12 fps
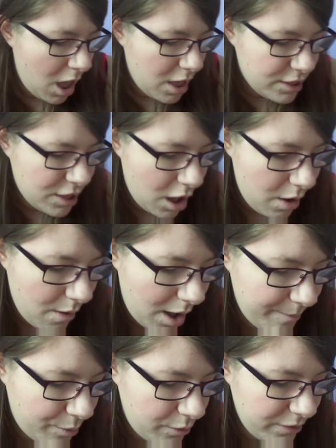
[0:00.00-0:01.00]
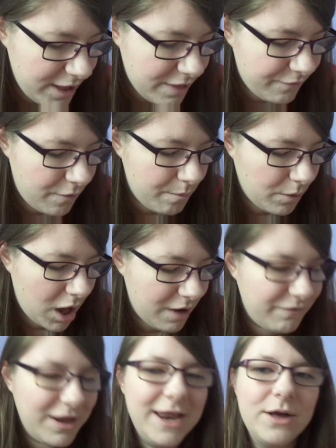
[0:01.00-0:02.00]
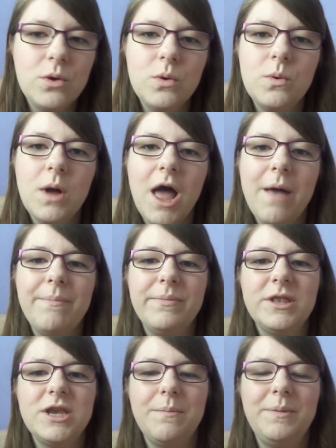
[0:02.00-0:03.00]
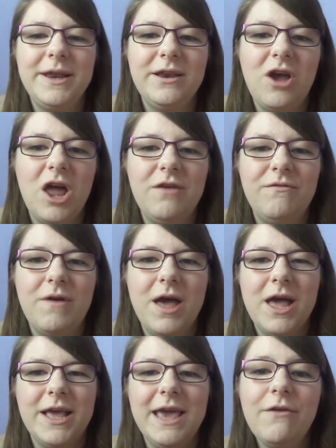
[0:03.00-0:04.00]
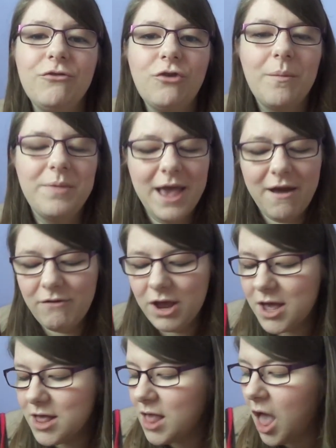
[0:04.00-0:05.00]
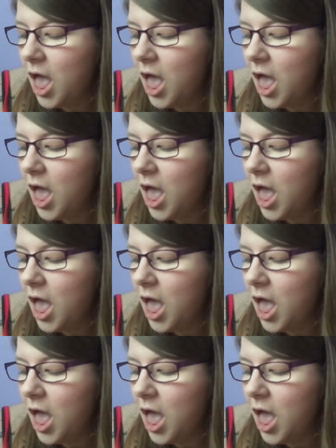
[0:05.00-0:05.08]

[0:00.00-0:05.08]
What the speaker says: So I bought these from kind of the little Dublin kind of gift shops areas.